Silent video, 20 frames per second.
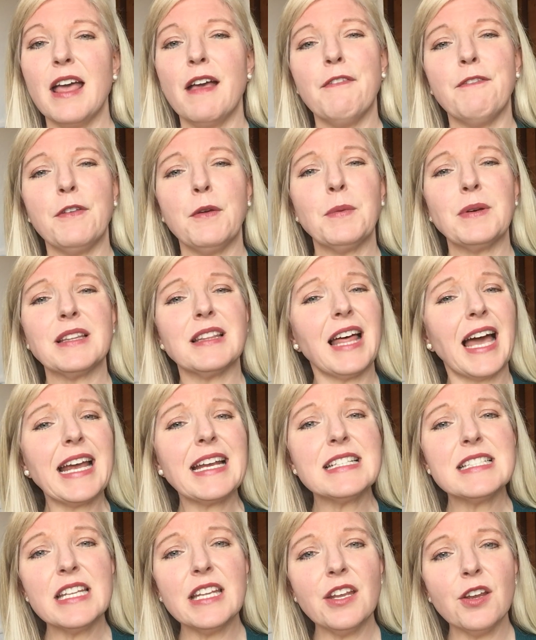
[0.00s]
If you would
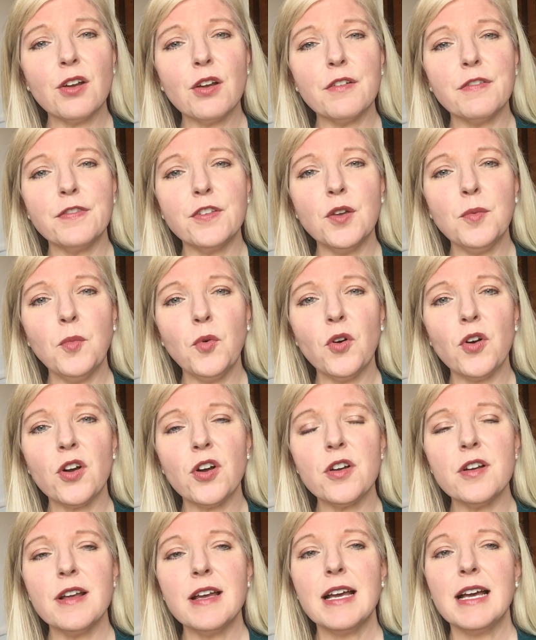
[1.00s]
like to hear a few
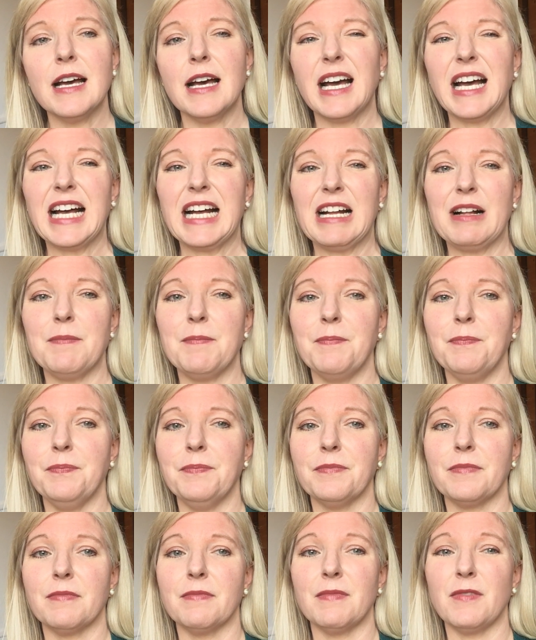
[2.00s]
more,
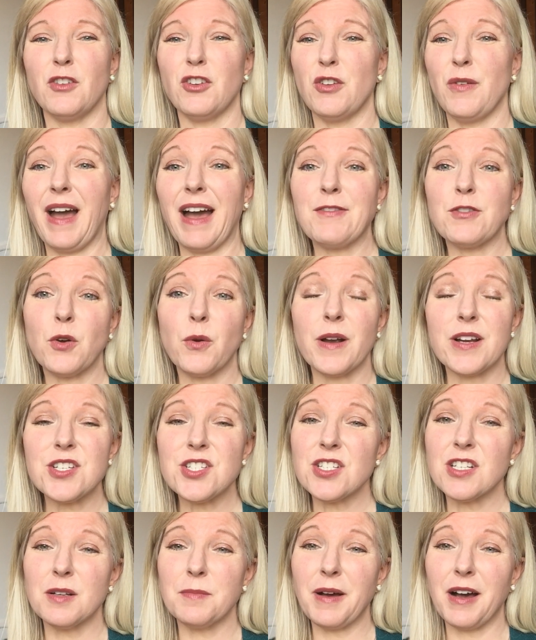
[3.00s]
or you have a
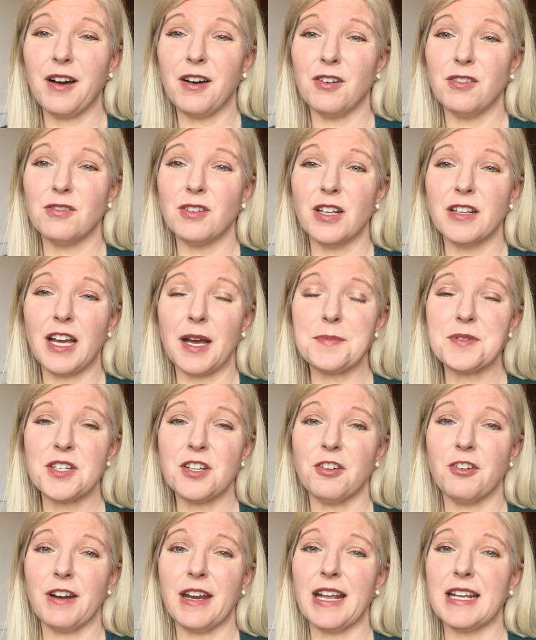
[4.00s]
question about
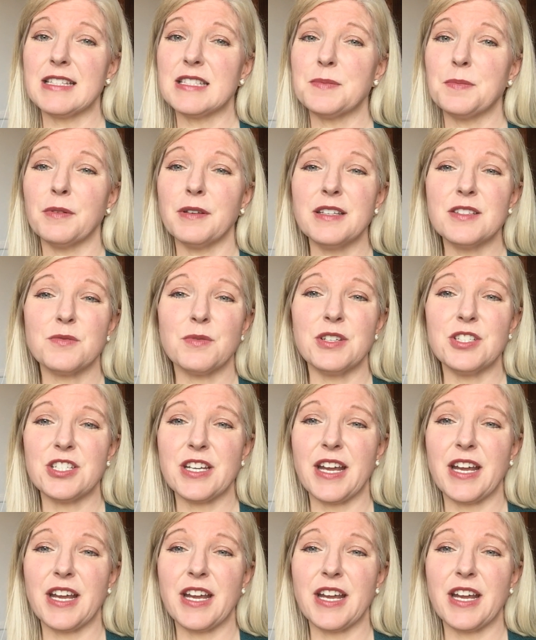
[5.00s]
adoption grants, please reach